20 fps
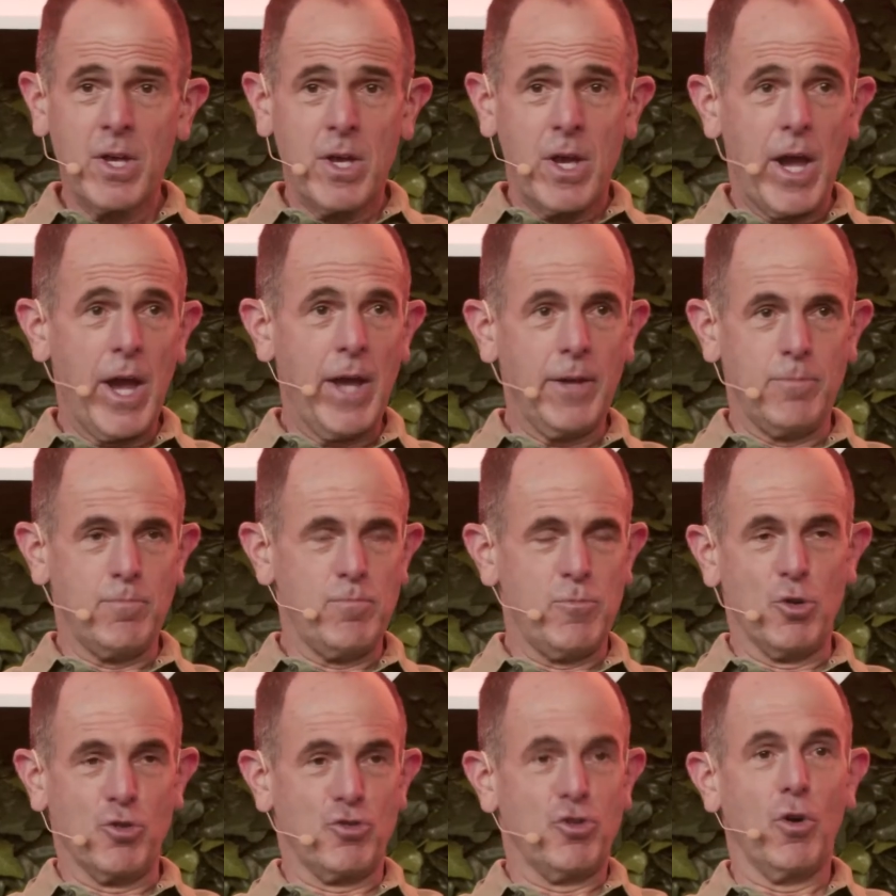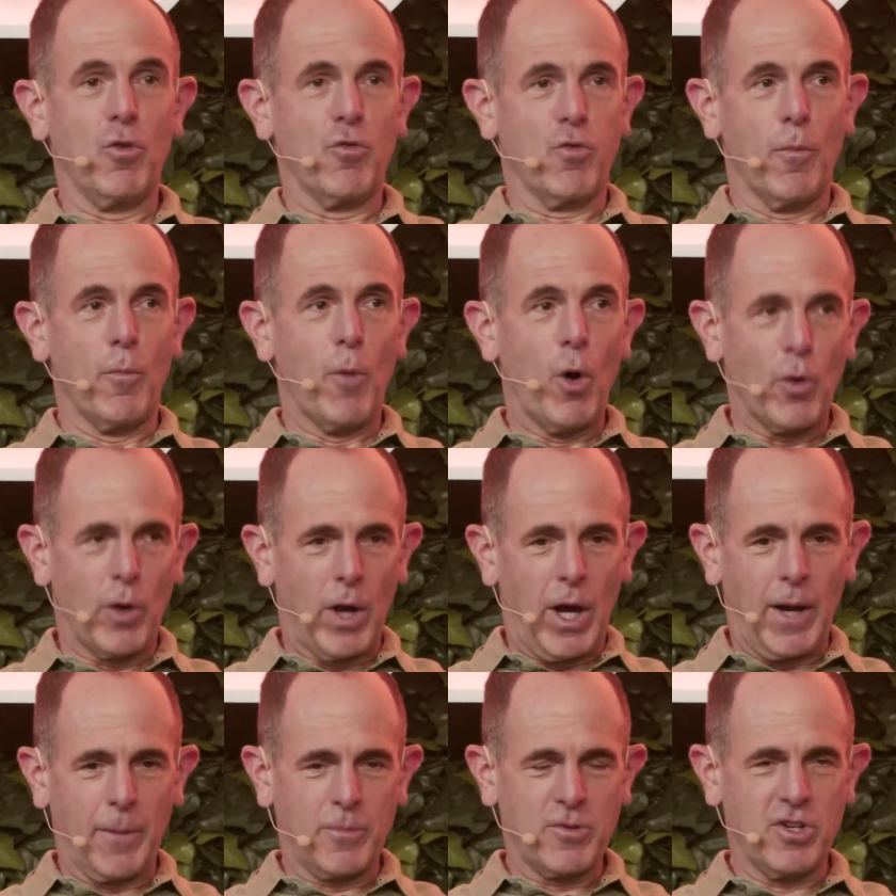And there's no remote
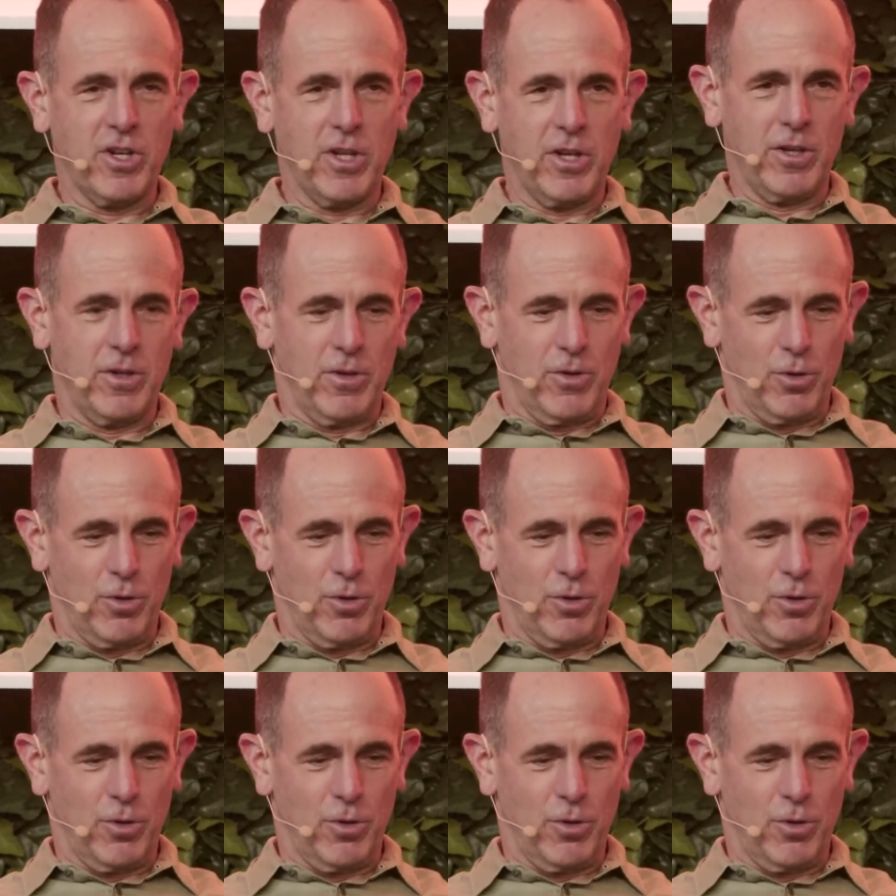option.